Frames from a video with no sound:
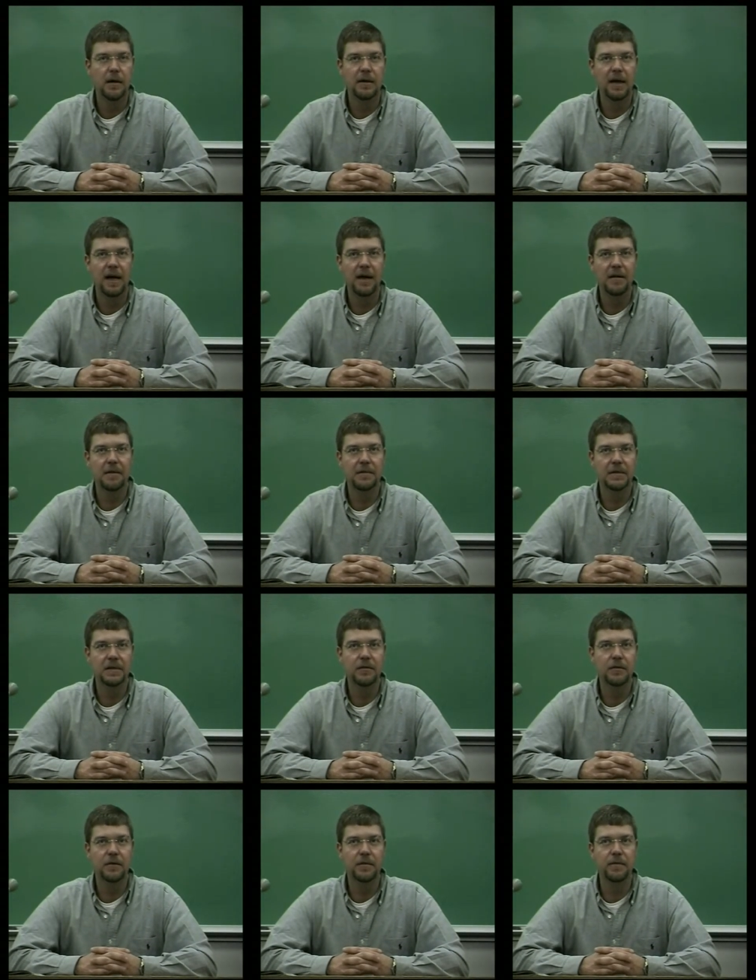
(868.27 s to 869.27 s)
that had a
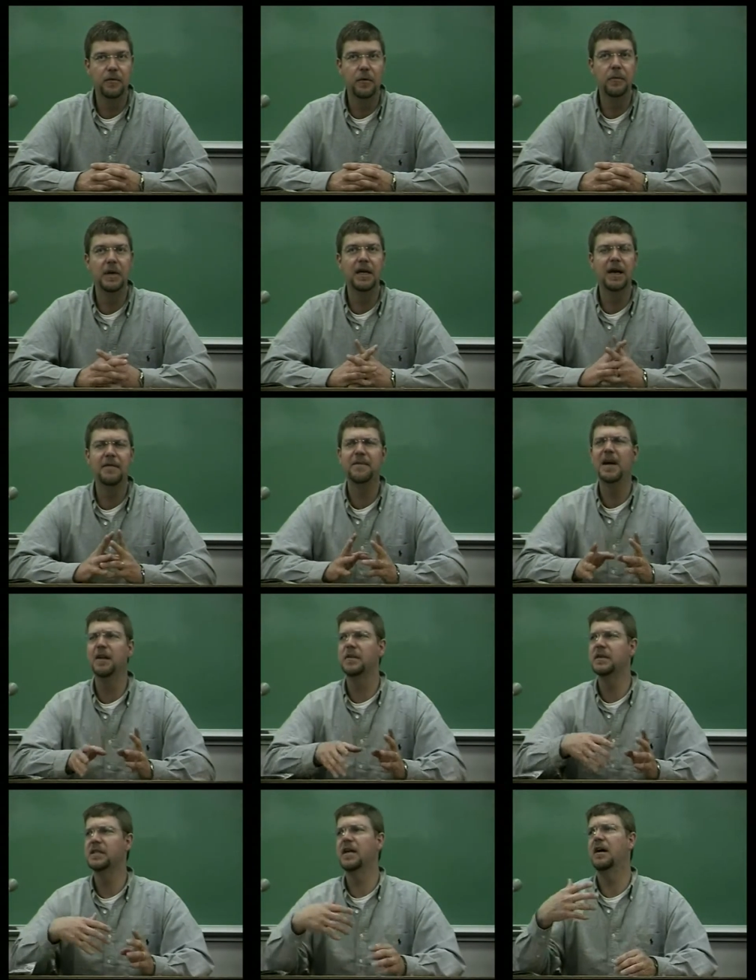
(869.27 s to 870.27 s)
physical deformity. I
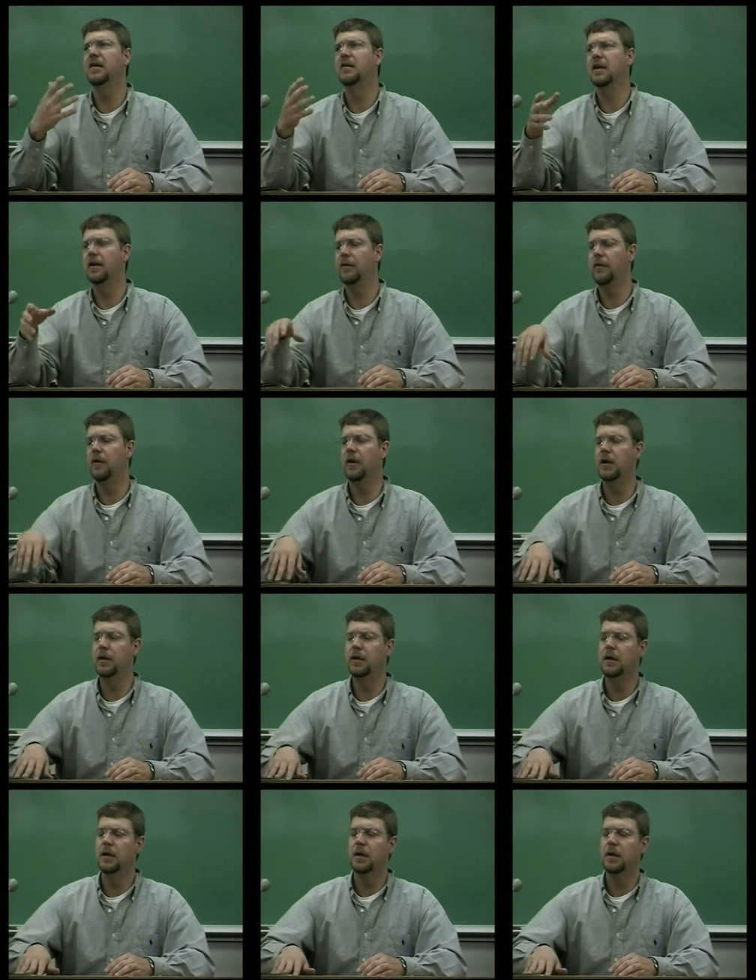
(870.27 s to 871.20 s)
found this out later on